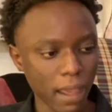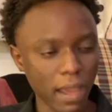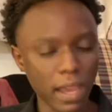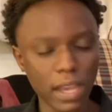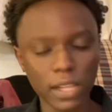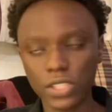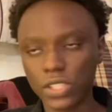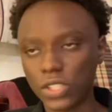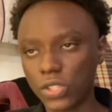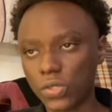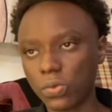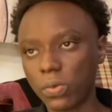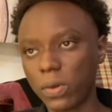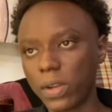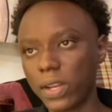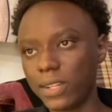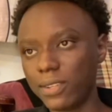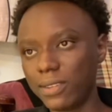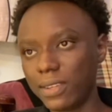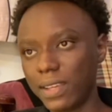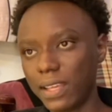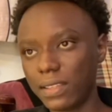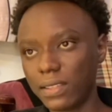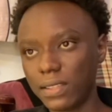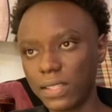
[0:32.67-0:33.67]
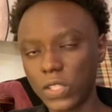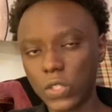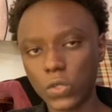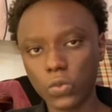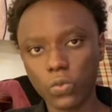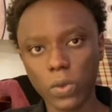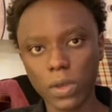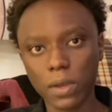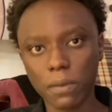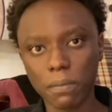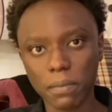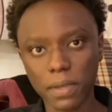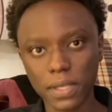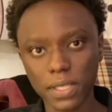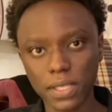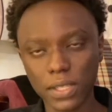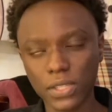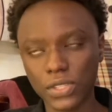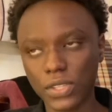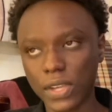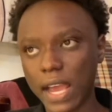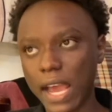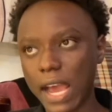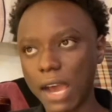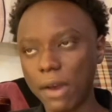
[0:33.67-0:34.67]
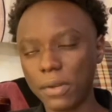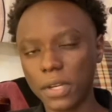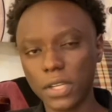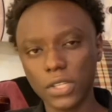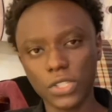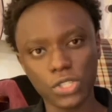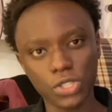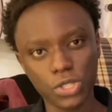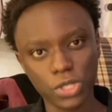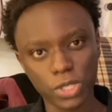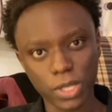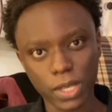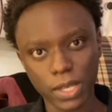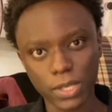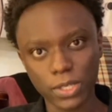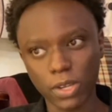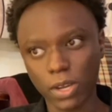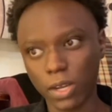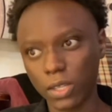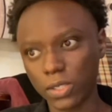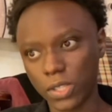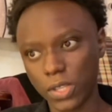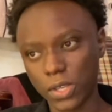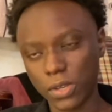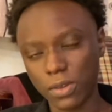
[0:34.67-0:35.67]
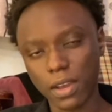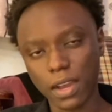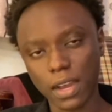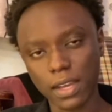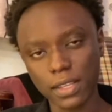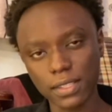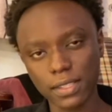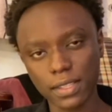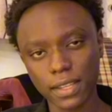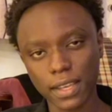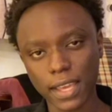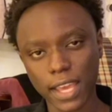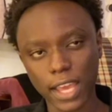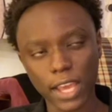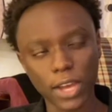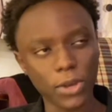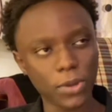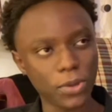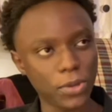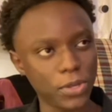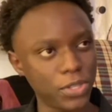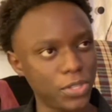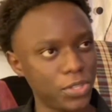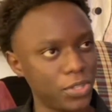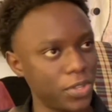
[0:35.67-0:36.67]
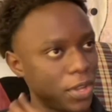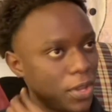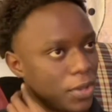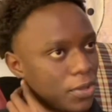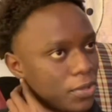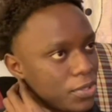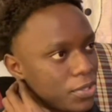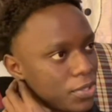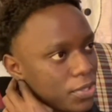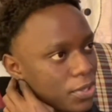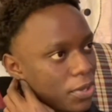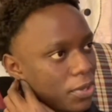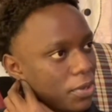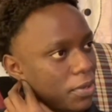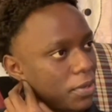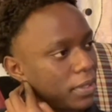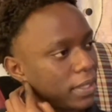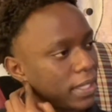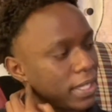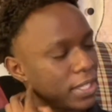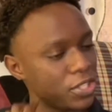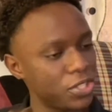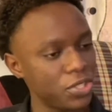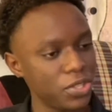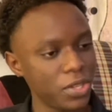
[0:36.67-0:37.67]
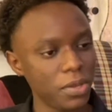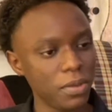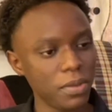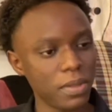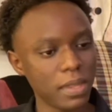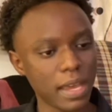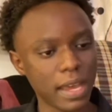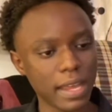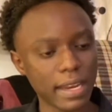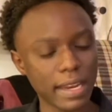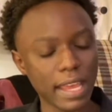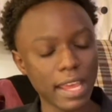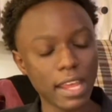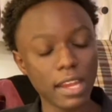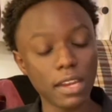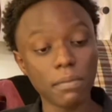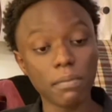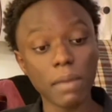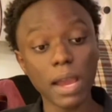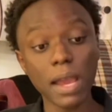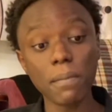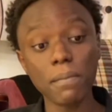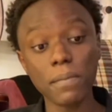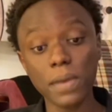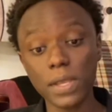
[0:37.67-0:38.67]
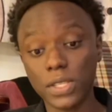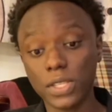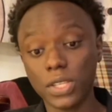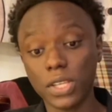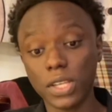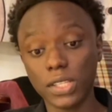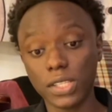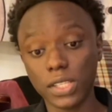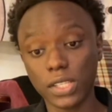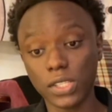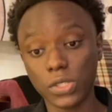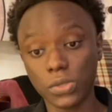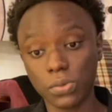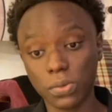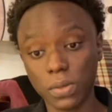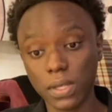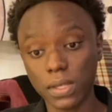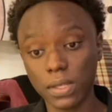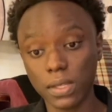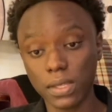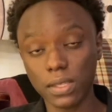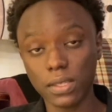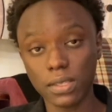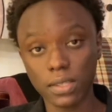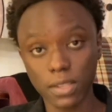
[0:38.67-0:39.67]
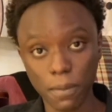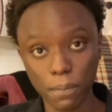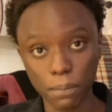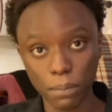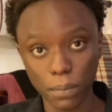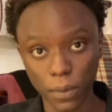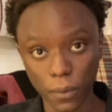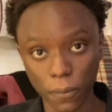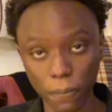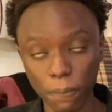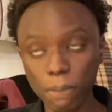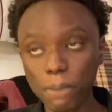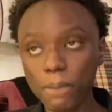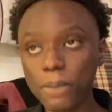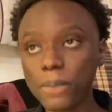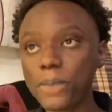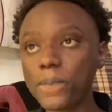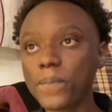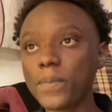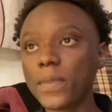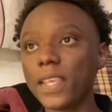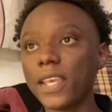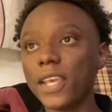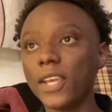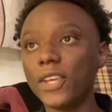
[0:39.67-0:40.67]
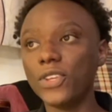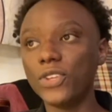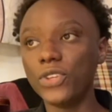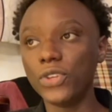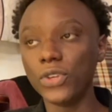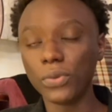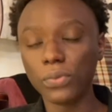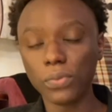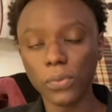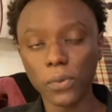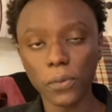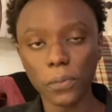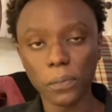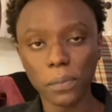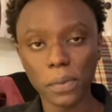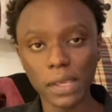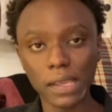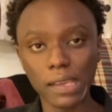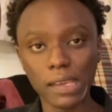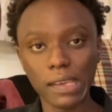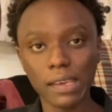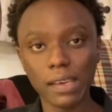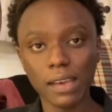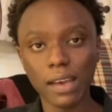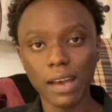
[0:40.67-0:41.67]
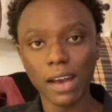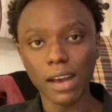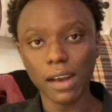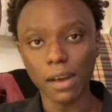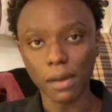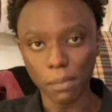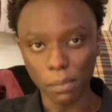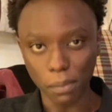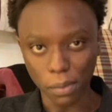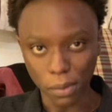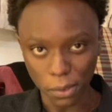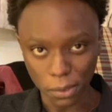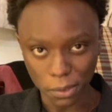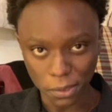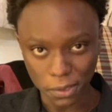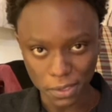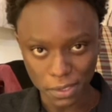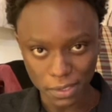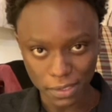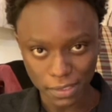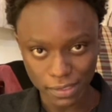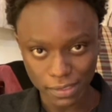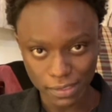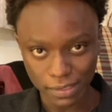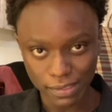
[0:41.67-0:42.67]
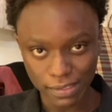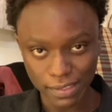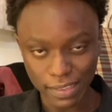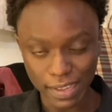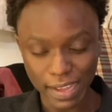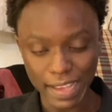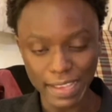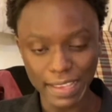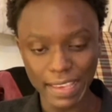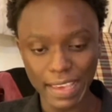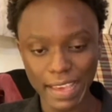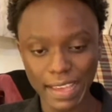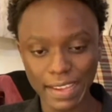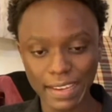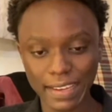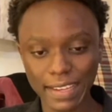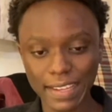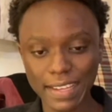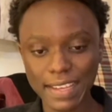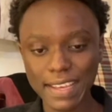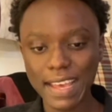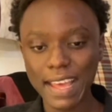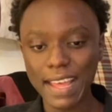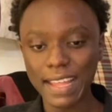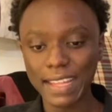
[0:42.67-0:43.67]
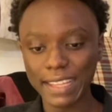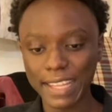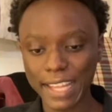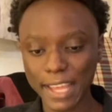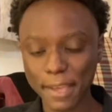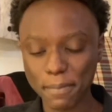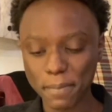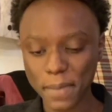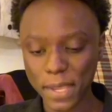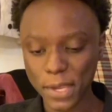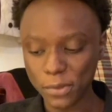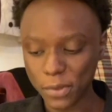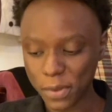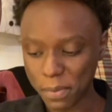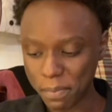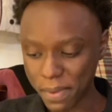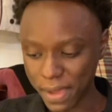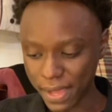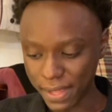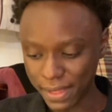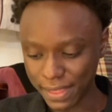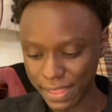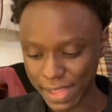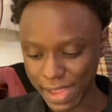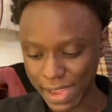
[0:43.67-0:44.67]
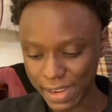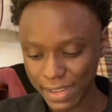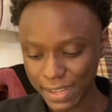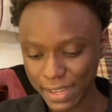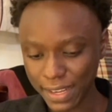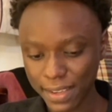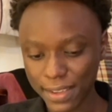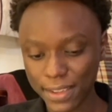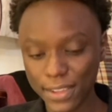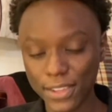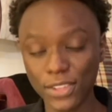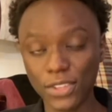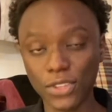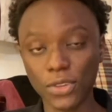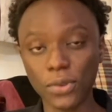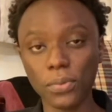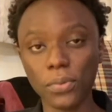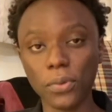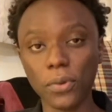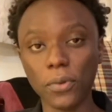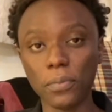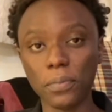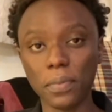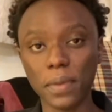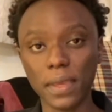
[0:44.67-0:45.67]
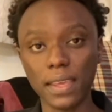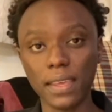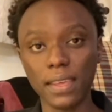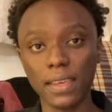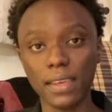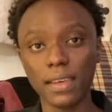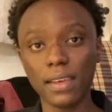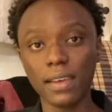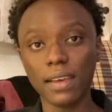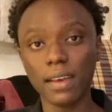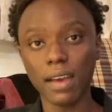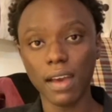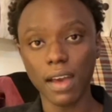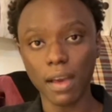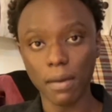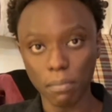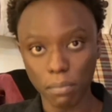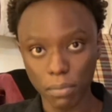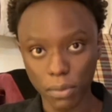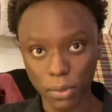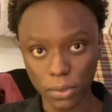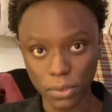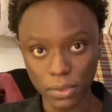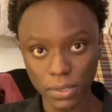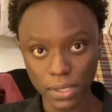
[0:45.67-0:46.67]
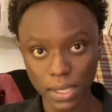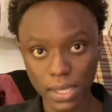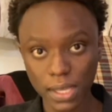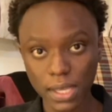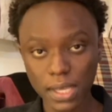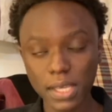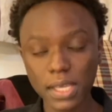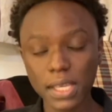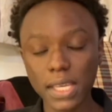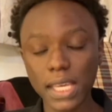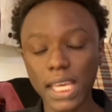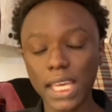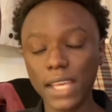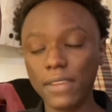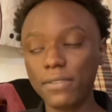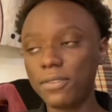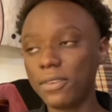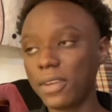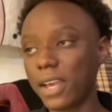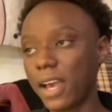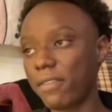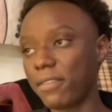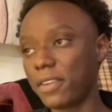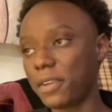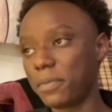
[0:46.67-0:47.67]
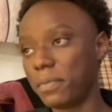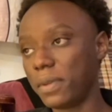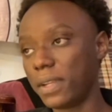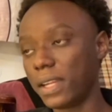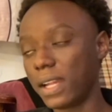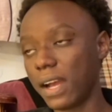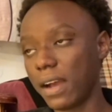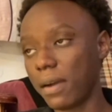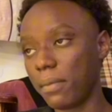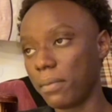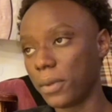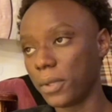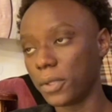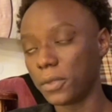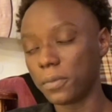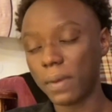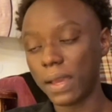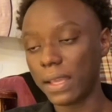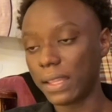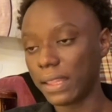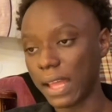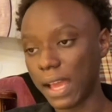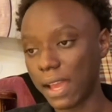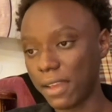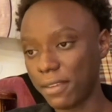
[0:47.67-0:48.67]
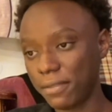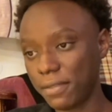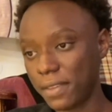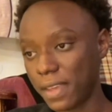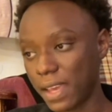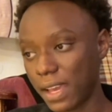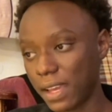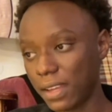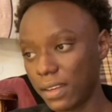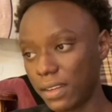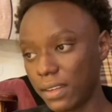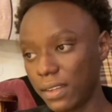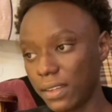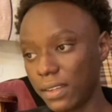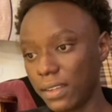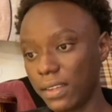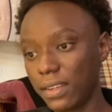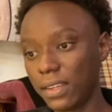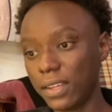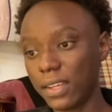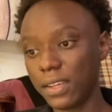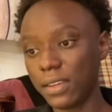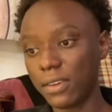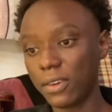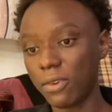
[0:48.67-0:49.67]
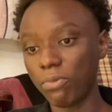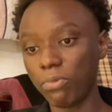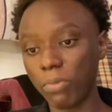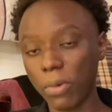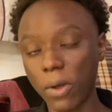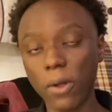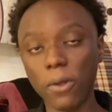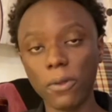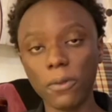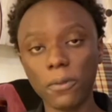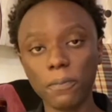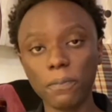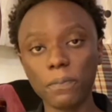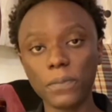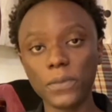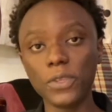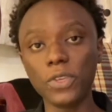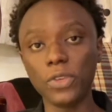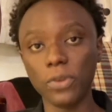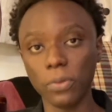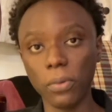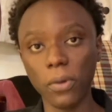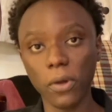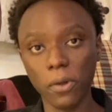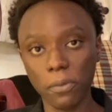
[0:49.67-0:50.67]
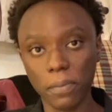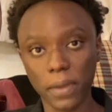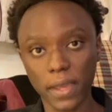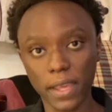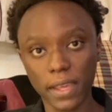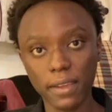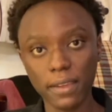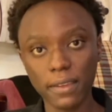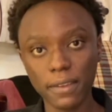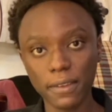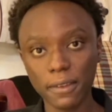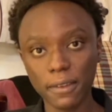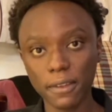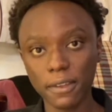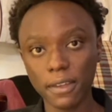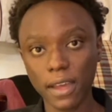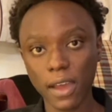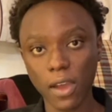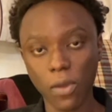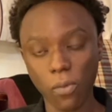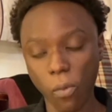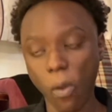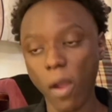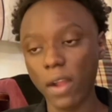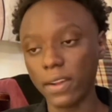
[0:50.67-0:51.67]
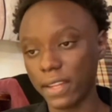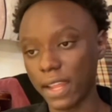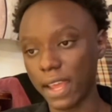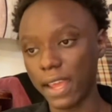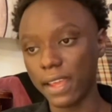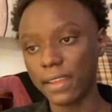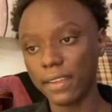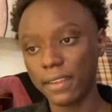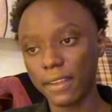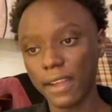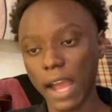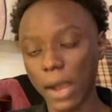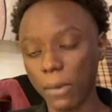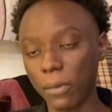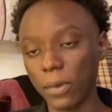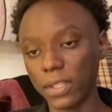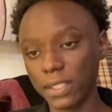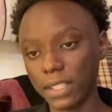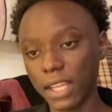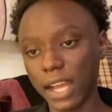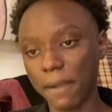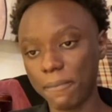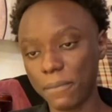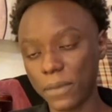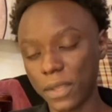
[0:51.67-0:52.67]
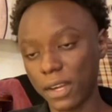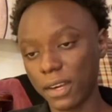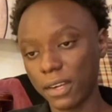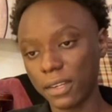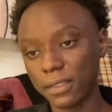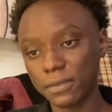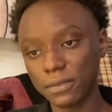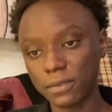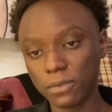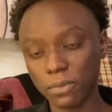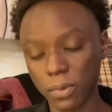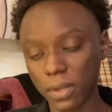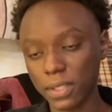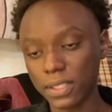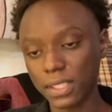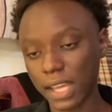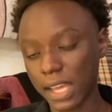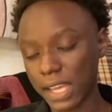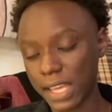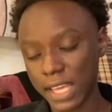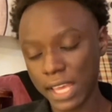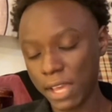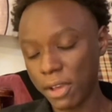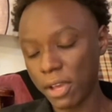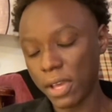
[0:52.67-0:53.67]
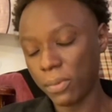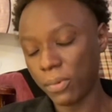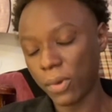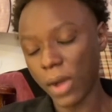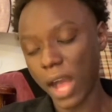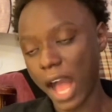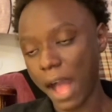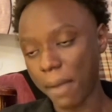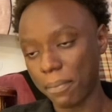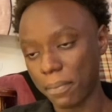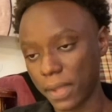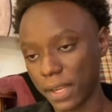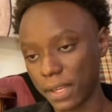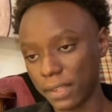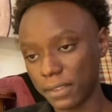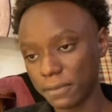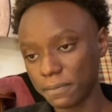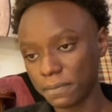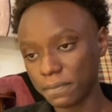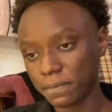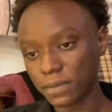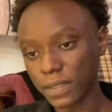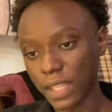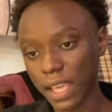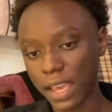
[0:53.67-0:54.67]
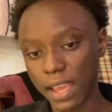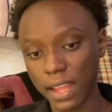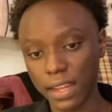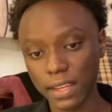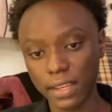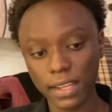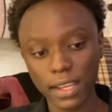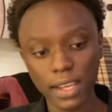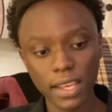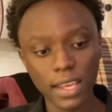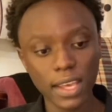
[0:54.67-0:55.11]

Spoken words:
I just wanted to get this quick message out and just like talk to you guys like I always do. So let's do that. And my message is really simple. You will be humbled. Again, let me repeat that. You will be humbled. If you haven't been humbled by life yet, well, you will be one day at one time, one time it will happen. And